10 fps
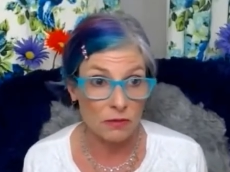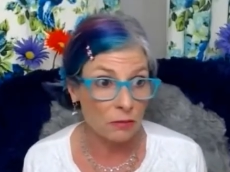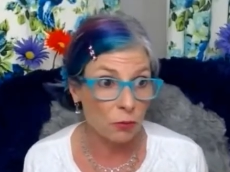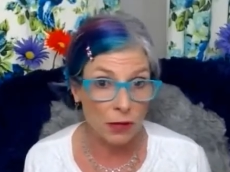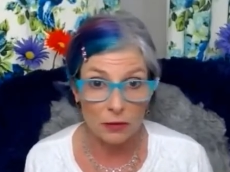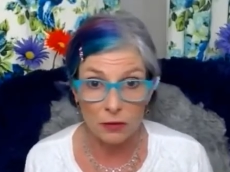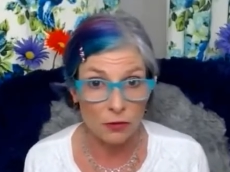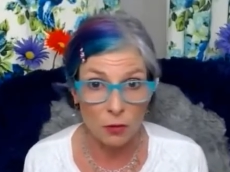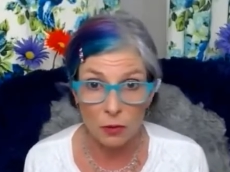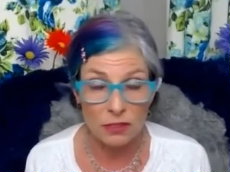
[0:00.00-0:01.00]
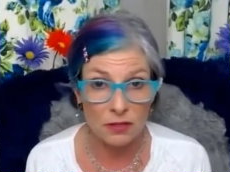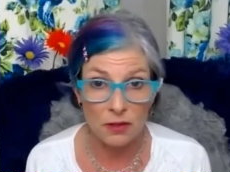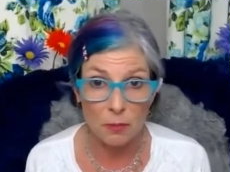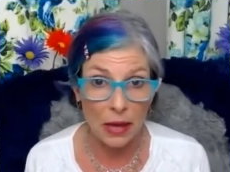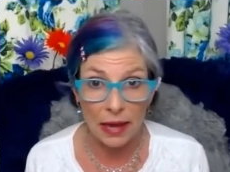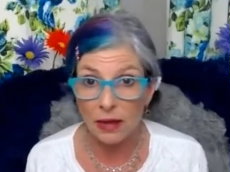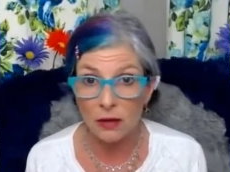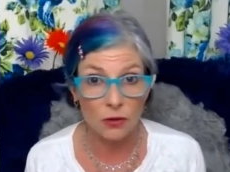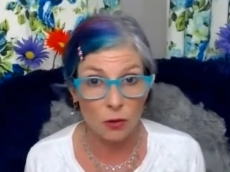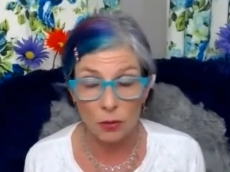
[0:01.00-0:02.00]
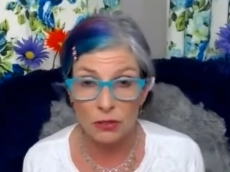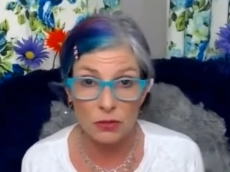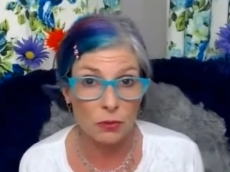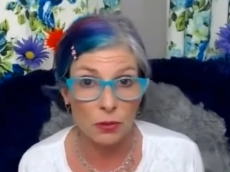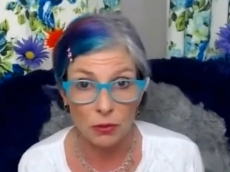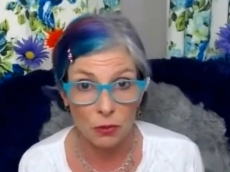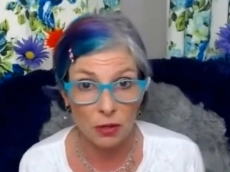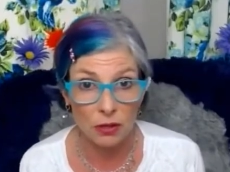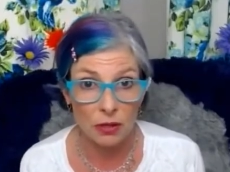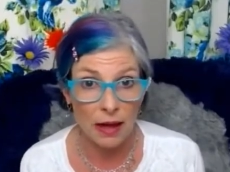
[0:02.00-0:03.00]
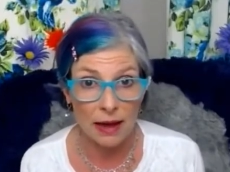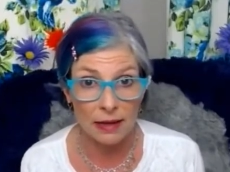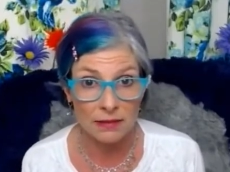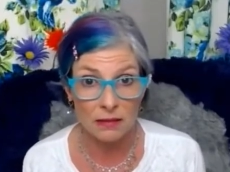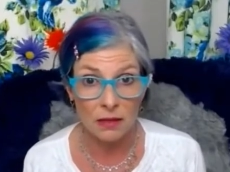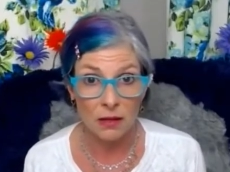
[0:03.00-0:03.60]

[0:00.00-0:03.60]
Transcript: whether you're going to the bank or going to a yoga class